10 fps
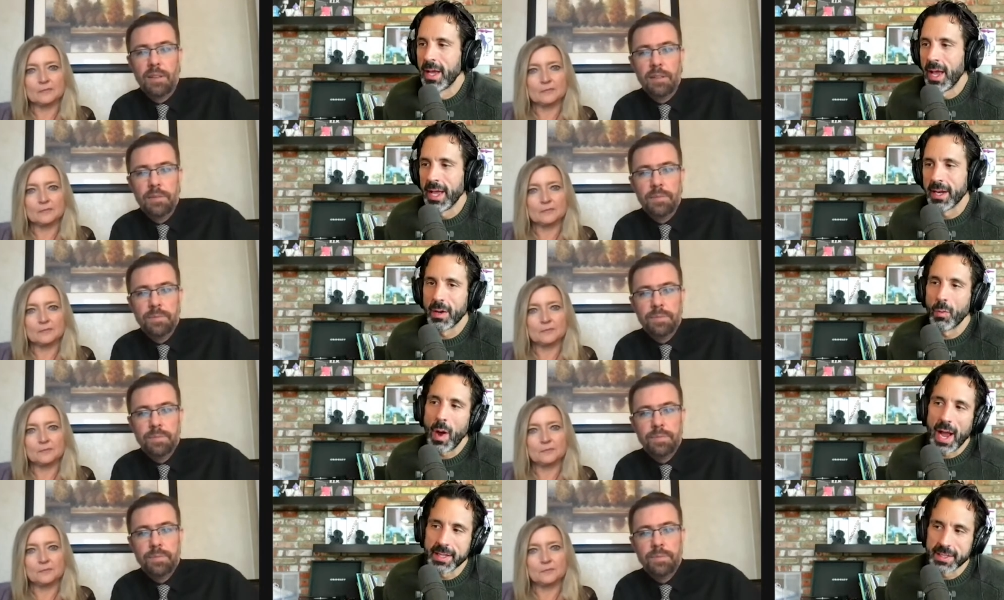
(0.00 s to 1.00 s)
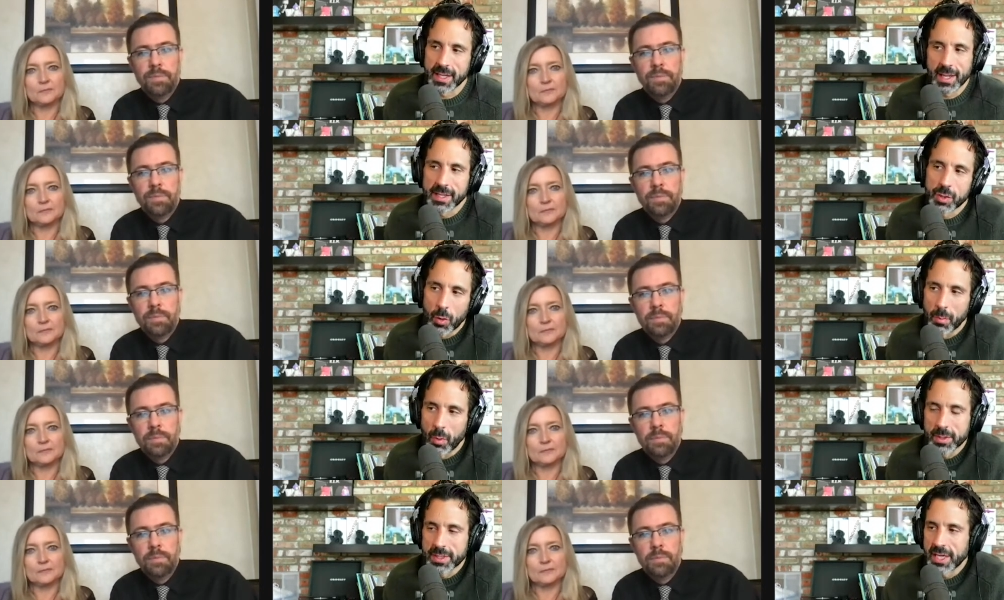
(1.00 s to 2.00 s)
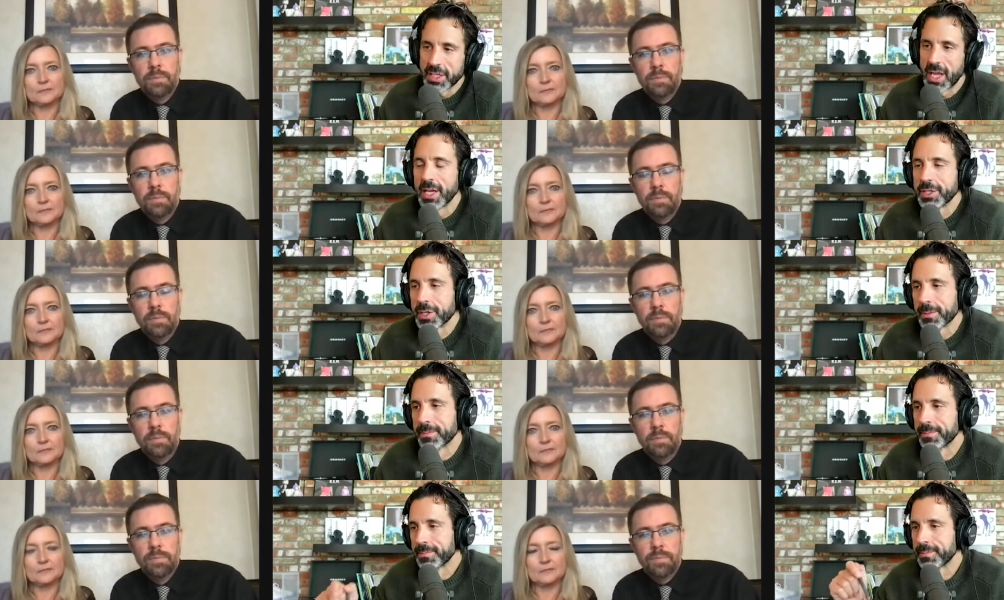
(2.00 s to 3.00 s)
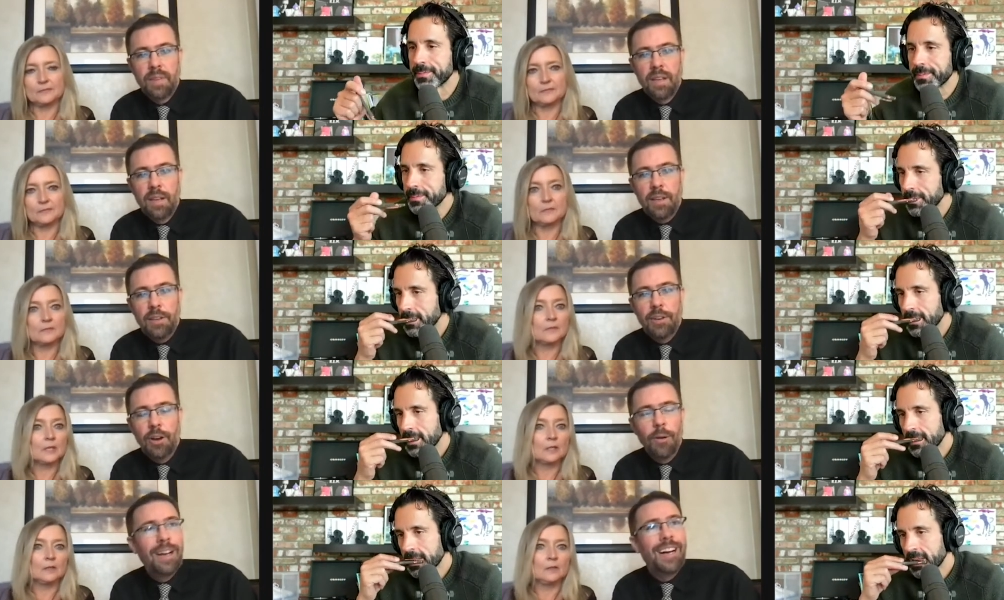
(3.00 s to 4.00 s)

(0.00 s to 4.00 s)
Speaker 1: and and why is it like so important to education? You know,